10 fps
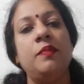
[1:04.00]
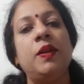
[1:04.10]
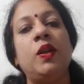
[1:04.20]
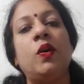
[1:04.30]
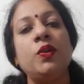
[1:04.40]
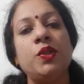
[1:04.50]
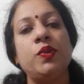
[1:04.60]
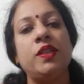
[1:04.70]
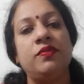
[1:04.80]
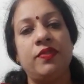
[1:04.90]
belong to
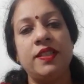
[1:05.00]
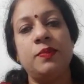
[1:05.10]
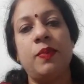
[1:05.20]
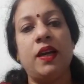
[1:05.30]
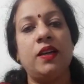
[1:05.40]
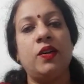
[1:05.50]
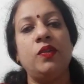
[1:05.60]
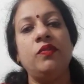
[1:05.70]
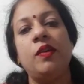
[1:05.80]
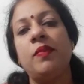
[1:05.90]
a defense
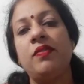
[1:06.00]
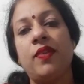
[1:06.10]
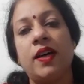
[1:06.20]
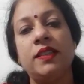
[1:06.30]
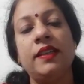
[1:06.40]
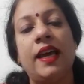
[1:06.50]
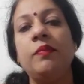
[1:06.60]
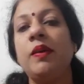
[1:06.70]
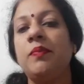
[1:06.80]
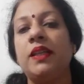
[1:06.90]
background where my father and
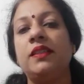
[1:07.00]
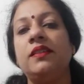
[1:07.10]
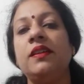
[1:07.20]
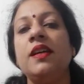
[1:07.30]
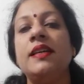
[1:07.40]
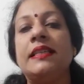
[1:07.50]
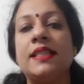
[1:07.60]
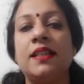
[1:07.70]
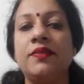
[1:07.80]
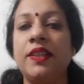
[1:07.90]
my mother
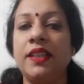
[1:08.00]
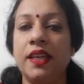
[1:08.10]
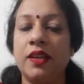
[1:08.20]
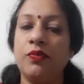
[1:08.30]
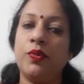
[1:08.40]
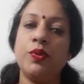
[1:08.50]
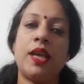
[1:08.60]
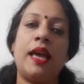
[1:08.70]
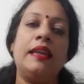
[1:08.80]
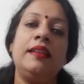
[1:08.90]
served in the Air Force
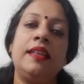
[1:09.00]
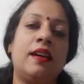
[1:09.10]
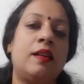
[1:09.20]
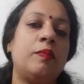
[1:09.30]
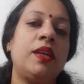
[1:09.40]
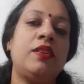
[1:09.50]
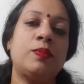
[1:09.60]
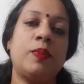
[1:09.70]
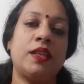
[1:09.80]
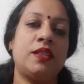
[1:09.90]
and in the Army
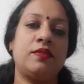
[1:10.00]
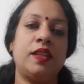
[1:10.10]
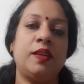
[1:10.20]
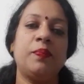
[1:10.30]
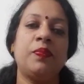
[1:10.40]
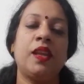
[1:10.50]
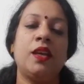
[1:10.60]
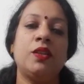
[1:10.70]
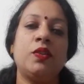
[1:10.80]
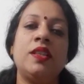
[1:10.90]
respectively.
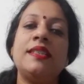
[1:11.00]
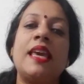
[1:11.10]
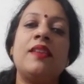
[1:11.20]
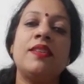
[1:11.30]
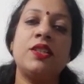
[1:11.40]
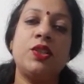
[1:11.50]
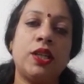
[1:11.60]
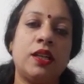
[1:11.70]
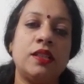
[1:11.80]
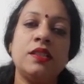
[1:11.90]
So this gave us a
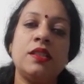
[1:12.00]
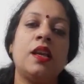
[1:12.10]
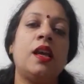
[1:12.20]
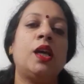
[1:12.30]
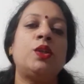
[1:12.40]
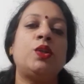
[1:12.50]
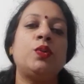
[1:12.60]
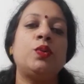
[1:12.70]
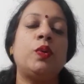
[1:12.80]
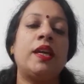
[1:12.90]
chance
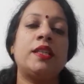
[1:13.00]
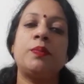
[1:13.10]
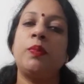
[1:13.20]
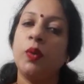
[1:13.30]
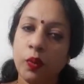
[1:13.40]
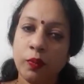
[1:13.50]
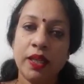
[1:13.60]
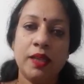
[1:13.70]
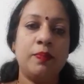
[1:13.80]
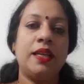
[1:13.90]
to explore
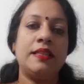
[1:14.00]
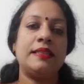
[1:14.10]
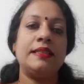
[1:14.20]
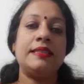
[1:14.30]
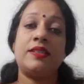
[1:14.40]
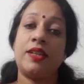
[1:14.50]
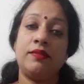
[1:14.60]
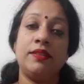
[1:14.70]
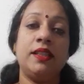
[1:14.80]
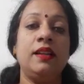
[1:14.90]
many places,
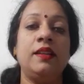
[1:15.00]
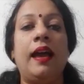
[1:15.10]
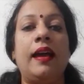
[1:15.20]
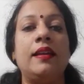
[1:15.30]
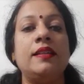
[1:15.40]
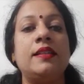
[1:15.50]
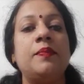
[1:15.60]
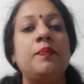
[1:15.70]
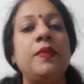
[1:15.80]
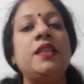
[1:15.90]
travel and
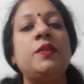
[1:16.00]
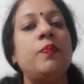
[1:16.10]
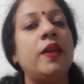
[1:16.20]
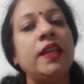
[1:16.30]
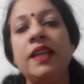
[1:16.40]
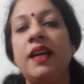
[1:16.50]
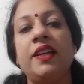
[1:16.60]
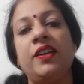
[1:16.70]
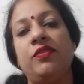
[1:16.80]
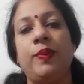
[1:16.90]
meet many
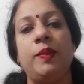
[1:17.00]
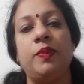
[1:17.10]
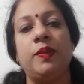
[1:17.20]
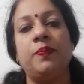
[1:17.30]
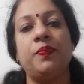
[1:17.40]
kind of people.